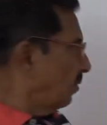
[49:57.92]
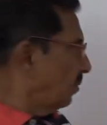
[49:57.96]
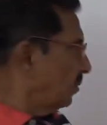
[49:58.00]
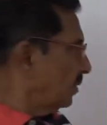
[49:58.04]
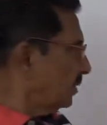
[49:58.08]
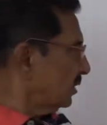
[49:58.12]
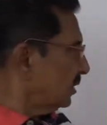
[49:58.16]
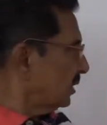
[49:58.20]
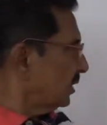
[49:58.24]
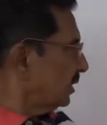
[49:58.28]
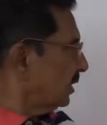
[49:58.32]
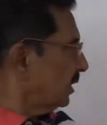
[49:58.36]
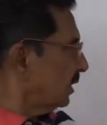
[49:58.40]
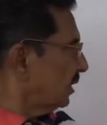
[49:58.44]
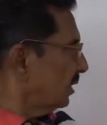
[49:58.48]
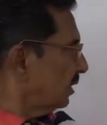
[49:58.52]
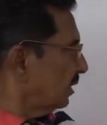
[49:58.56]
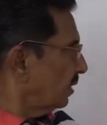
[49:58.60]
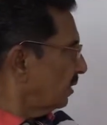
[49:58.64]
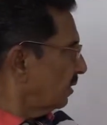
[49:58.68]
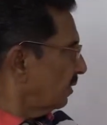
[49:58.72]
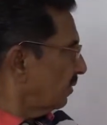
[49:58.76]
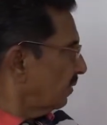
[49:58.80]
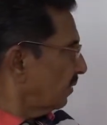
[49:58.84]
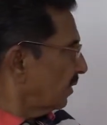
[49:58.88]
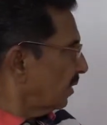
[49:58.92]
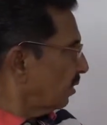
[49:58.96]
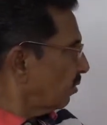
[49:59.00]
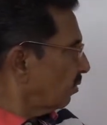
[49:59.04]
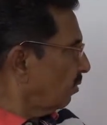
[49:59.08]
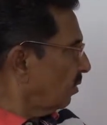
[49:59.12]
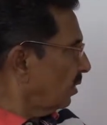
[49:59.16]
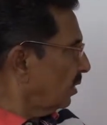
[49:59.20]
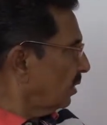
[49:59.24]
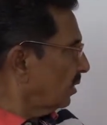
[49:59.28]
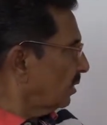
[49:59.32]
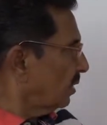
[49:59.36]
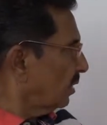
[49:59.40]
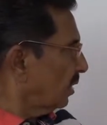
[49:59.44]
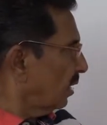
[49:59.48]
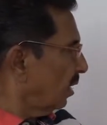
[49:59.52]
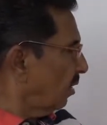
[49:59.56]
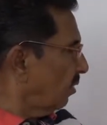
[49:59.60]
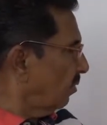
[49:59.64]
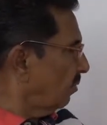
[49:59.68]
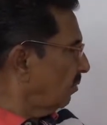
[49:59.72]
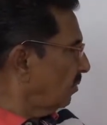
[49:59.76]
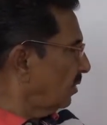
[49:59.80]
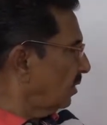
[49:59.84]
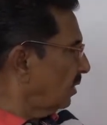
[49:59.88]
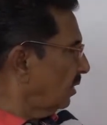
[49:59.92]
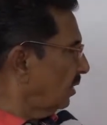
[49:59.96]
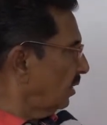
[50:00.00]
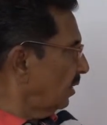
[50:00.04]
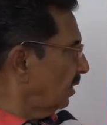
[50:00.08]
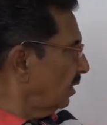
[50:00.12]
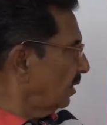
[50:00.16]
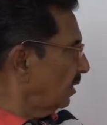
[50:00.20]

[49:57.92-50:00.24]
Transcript: much quantity, how many